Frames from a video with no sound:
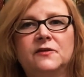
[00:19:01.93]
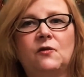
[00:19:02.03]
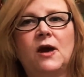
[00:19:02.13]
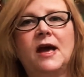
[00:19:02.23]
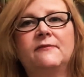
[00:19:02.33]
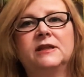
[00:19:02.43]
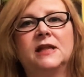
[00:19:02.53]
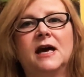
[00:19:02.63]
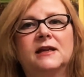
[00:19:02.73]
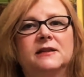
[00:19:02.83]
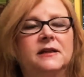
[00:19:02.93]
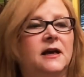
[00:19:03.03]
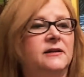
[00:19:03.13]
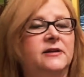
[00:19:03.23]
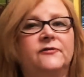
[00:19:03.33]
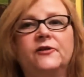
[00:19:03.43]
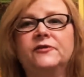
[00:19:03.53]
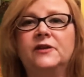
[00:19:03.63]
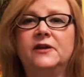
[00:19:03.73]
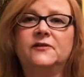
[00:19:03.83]
I have a lot of
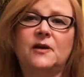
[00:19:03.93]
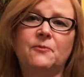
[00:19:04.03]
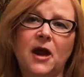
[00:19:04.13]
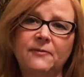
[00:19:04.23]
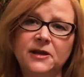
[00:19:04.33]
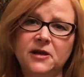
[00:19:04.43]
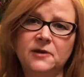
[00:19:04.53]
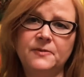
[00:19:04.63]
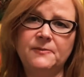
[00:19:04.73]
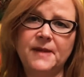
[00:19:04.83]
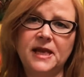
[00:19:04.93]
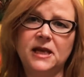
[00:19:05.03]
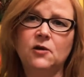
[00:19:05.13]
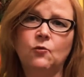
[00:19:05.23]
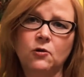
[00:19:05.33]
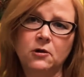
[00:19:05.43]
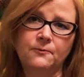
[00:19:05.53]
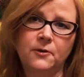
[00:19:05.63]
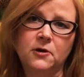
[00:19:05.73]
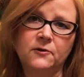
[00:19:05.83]
different things. I'm probably going to be making a
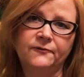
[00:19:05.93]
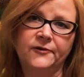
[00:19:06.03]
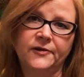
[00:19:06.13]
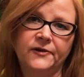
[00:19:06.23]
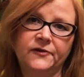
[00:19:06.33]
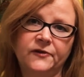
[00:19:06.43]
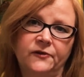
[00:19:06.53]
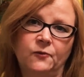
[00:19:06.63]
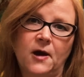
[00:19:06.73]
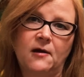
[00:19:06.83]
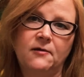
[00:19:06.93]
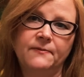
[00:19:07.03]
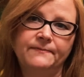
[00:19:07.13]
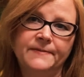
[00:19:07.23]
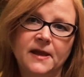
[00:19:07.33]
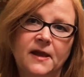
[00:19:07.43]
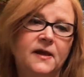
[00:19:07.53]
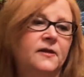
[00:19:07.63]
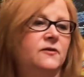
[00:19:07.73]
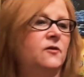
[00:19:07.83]
workbook for this as well.
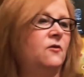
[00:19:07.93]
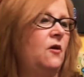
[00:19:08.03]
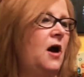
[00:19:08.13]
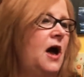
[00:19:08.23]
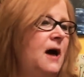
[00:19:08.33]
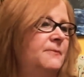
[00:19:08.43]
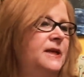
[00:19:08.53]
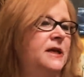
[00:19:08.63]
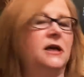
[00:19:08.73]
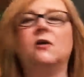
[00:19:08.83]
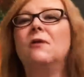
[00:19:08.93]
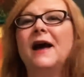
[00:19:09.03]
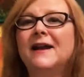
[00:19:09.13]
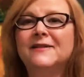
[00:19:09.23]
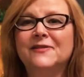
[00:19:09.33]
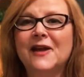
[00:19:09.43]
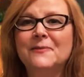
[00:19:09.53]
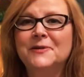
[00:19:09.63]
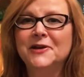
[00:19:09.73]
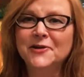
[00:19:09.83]
So I'm going to go ahead and
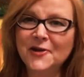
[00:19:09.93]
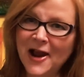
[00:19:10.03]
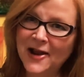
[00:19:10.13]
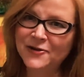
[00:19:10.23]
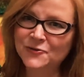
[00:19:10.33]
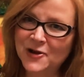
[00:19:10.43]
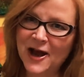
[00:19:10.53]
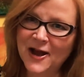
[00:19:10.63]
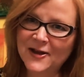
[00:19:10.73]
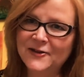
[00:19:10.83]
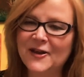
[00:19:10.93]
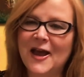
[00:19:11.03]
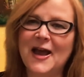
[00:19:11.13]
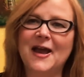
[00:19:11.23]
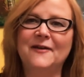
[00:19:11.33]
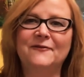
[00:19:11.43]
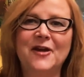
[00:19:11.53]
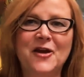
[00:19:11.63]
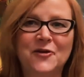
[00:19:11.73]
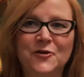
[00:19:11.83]
stop here, and you guys have a good